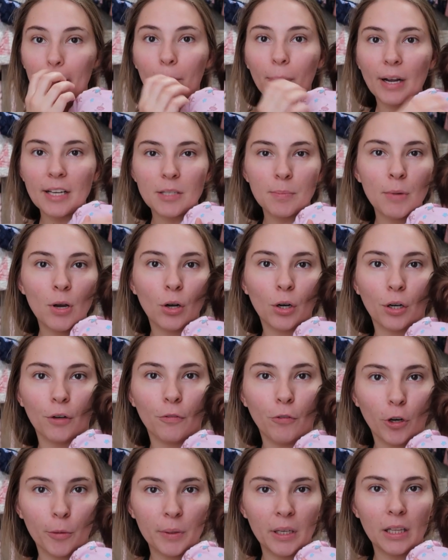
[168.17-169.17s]
breast milk or
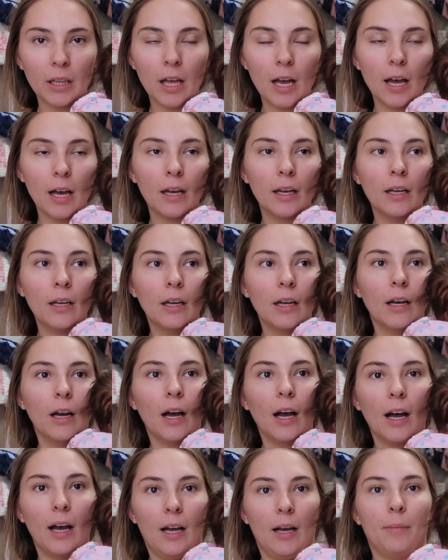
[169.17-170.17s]
formula.
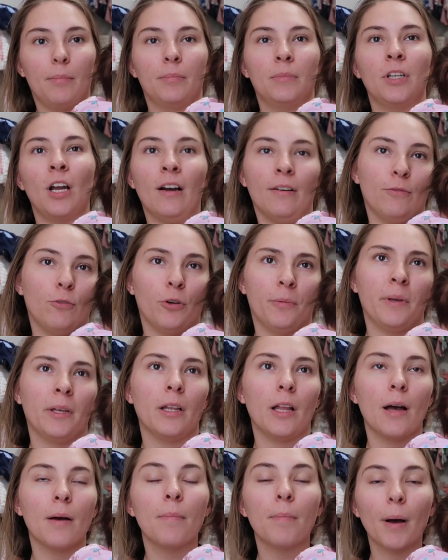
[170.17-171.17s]
Not
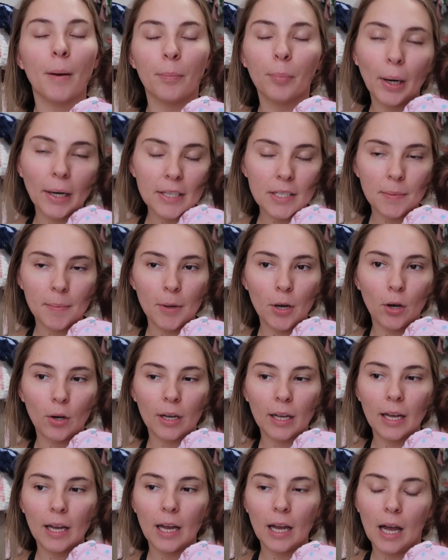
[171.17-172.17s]
formula, but breast
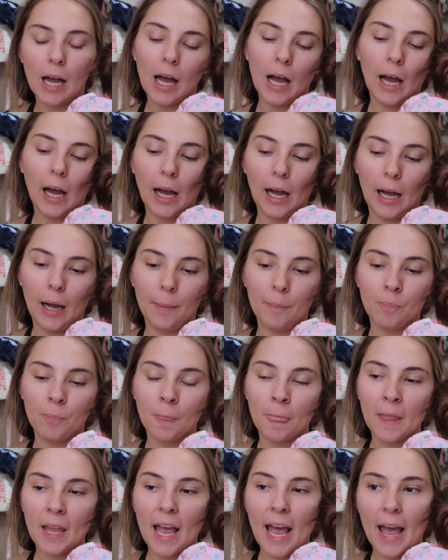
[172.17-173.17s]
milk.
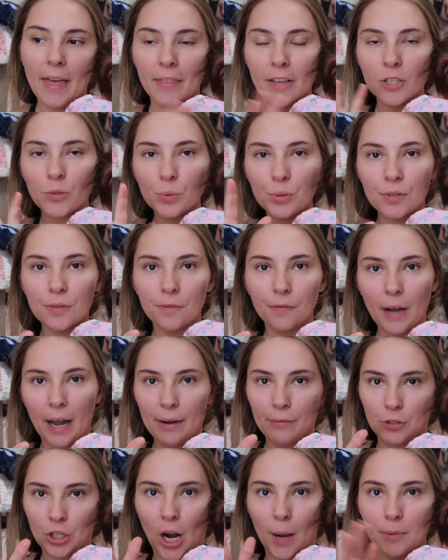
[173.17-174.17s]
And this one's
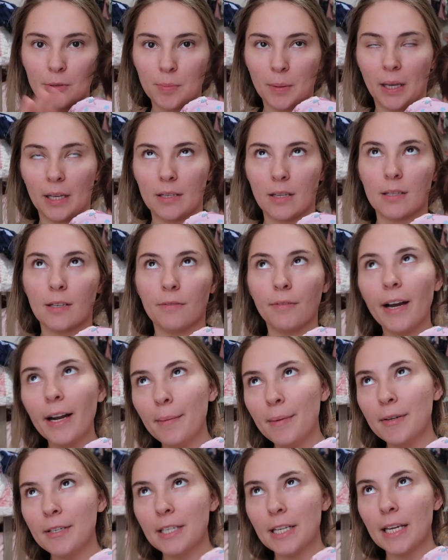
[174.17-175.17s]
5 drops because it's a
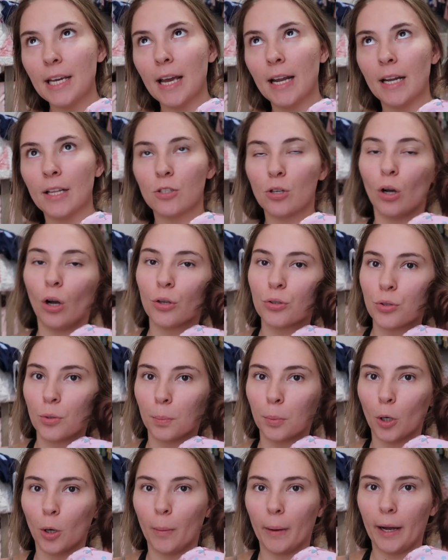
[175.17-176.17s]
vitamin D and it's also
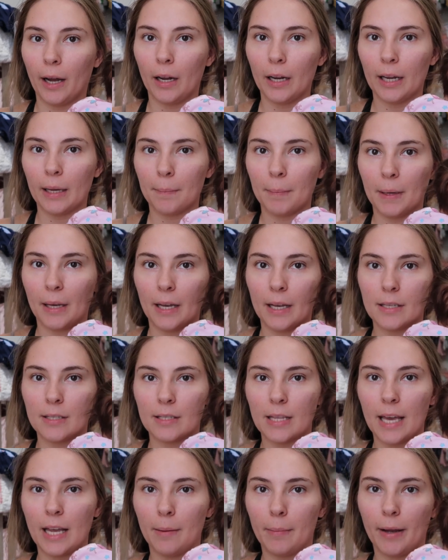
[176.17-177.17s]
probiotic because
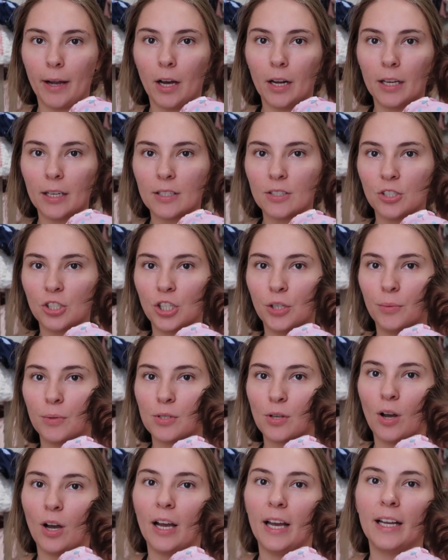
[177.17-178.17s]
the antibiotics she
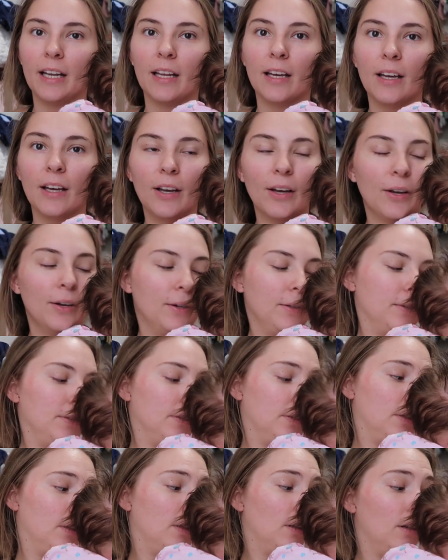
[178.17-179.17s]
was on,
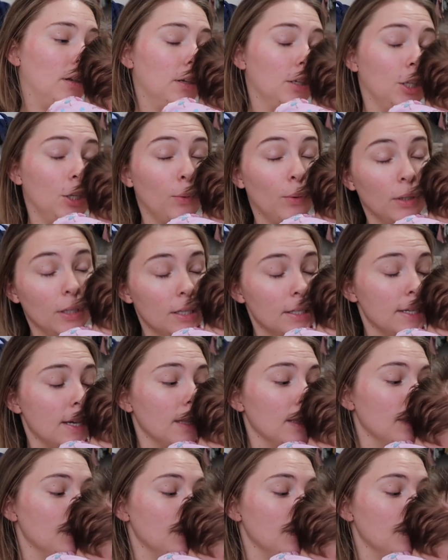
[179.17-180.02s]
you want to tell